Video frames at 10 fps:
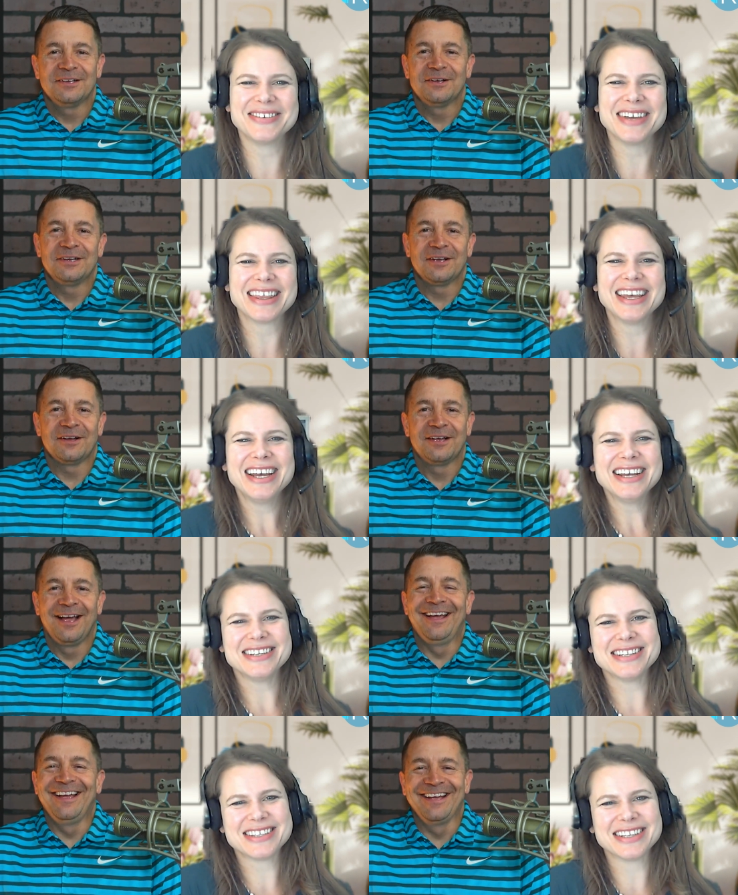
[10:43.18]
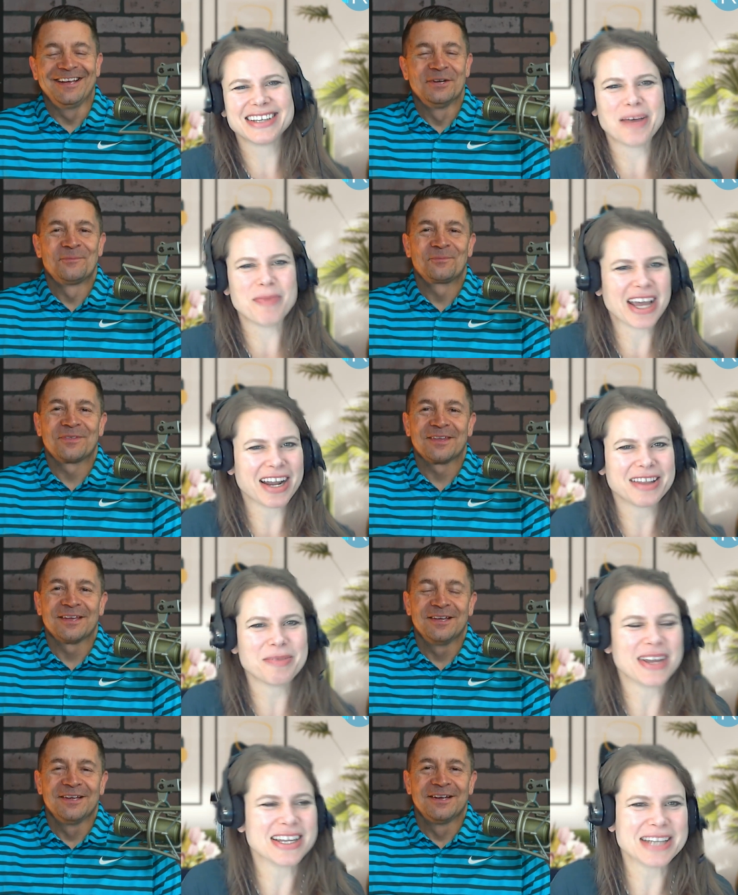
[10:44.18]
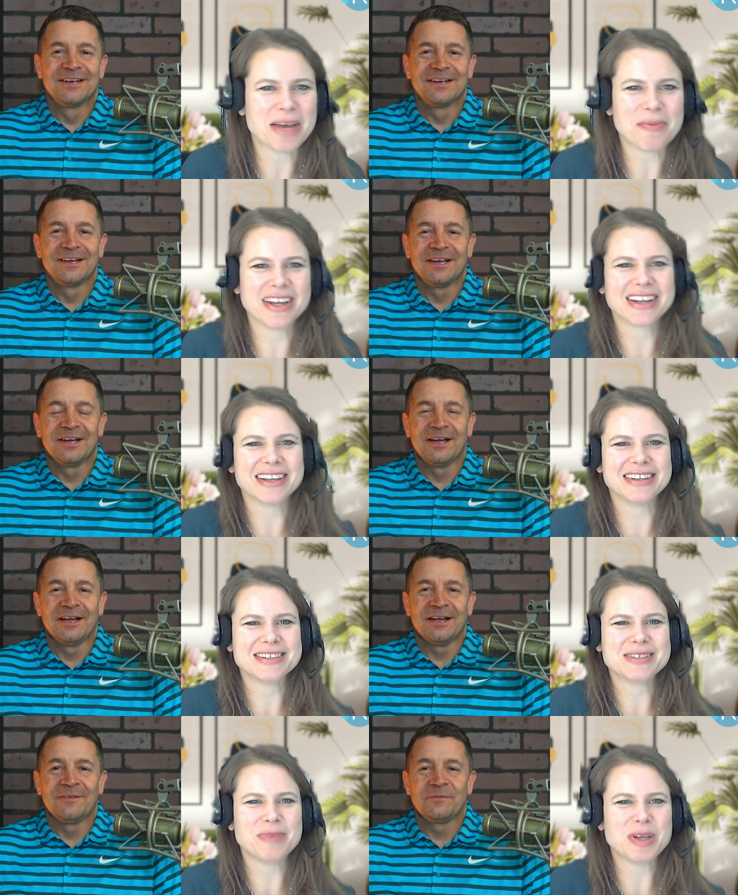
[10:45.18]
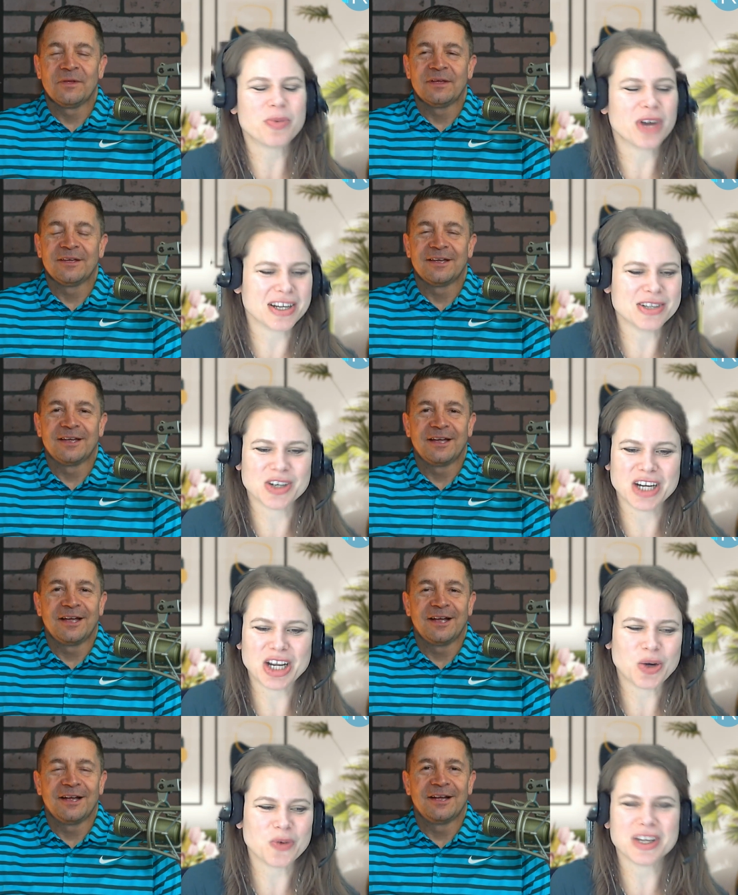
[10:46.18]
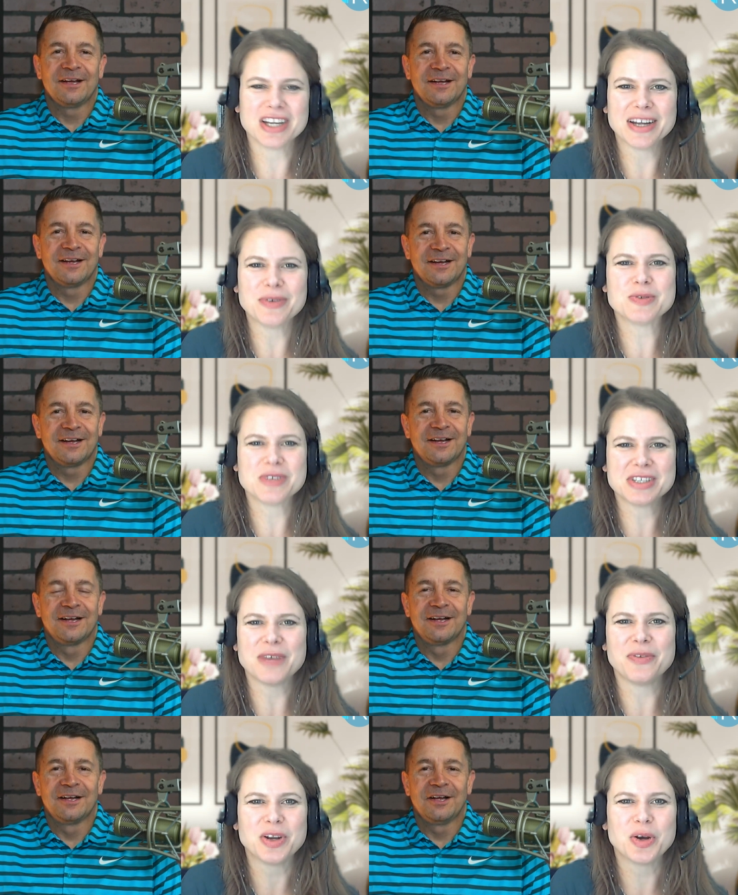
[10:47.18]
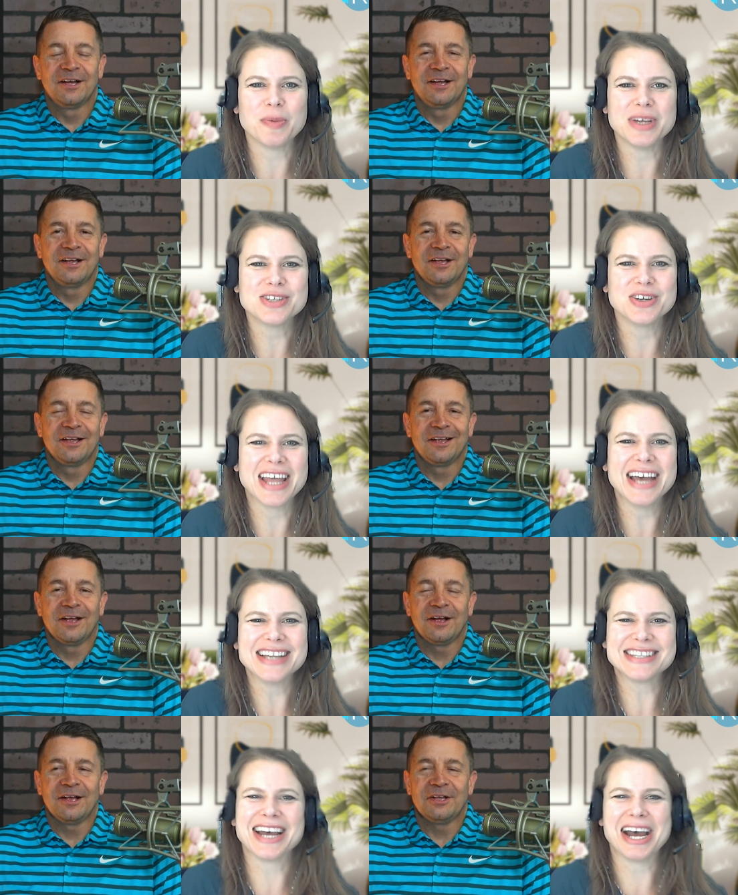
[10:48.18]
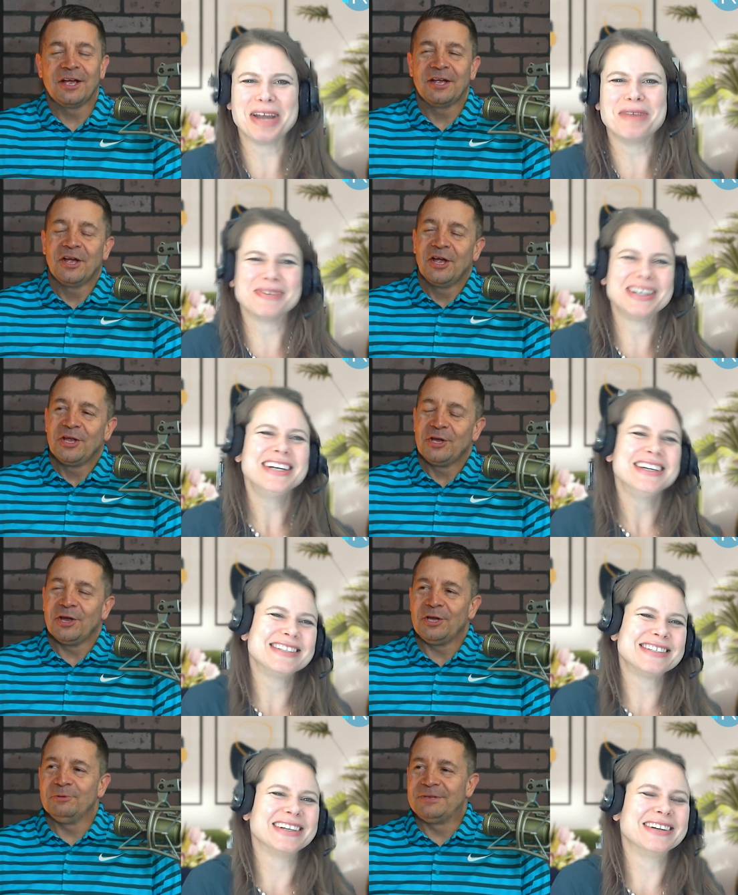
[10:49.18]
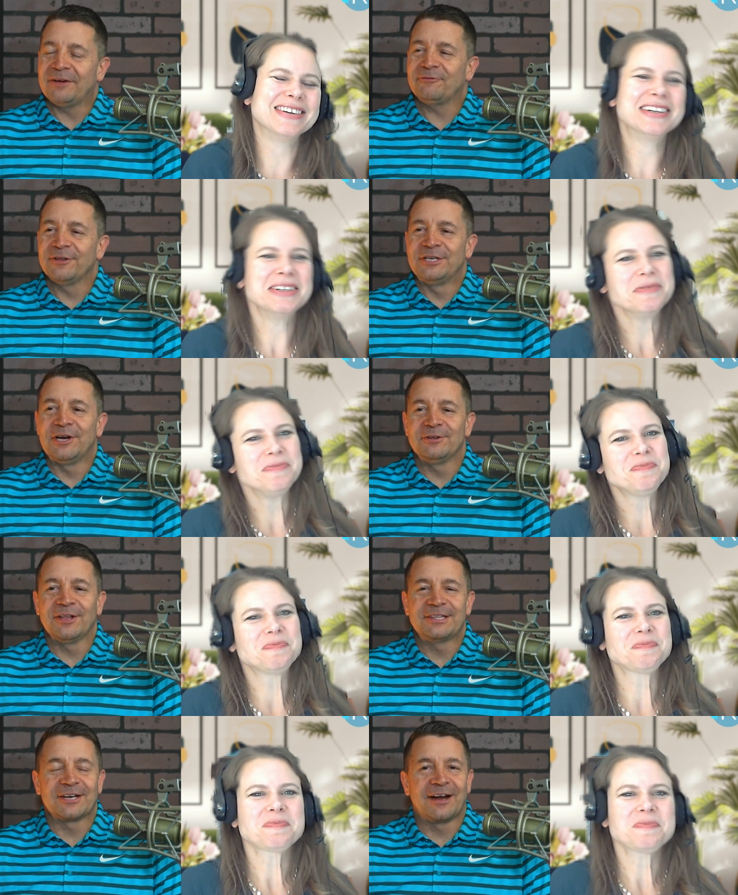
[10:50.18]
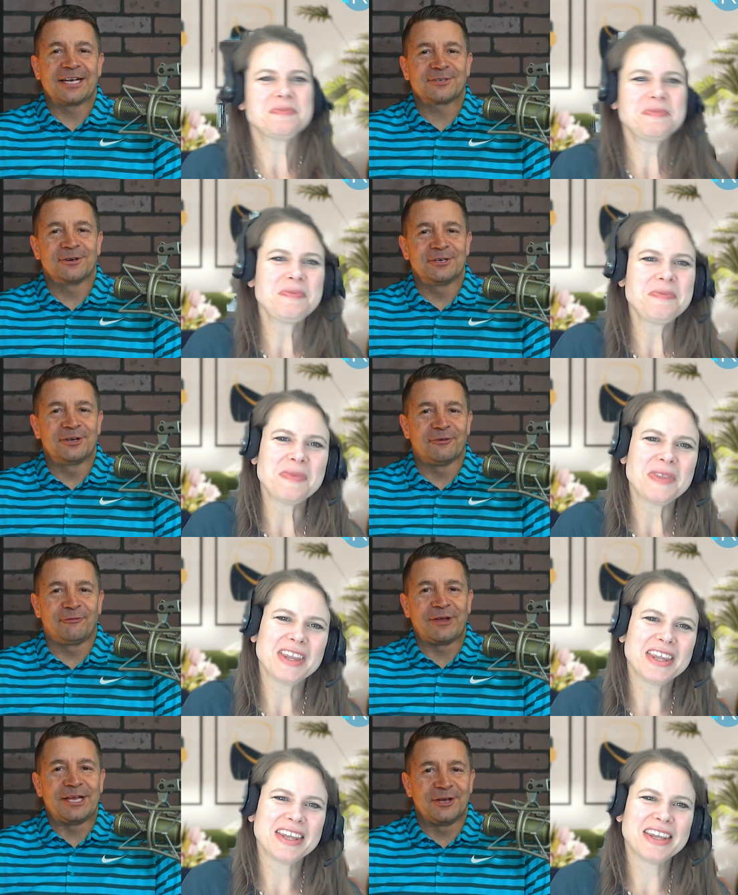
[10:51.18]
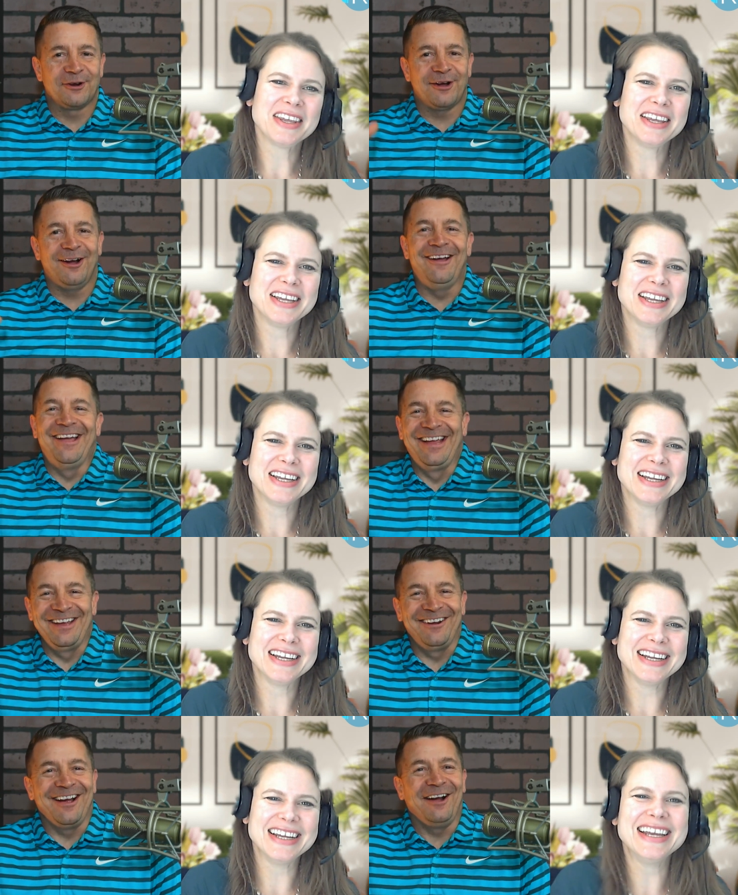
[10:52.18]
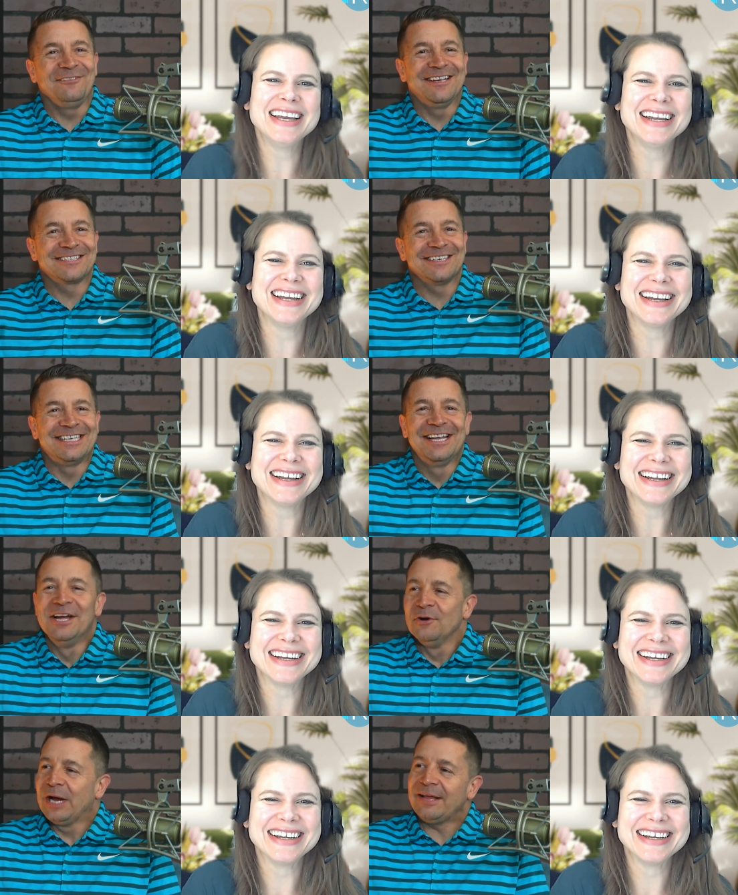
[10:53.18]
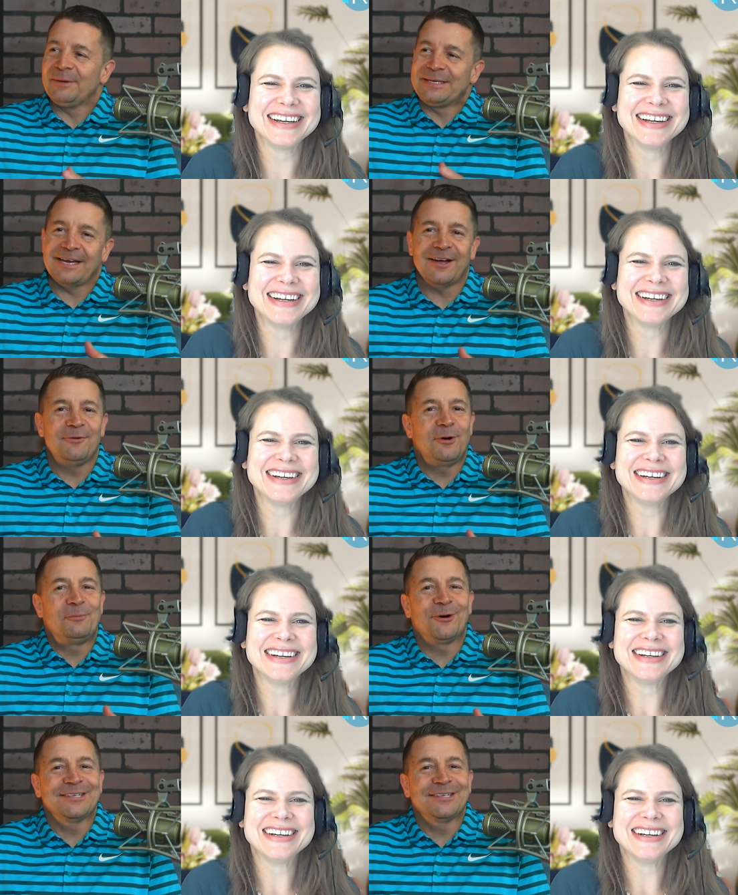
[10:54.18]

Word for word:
Speaker 1: with just the coming out of the pandemic and just being pregnant during COVID. I was a definite hermit during that
Speaker 2: time. Yeah. You, you so. definitely don't let the grass grow under your feet. You're you're obviously hey, let me take on one more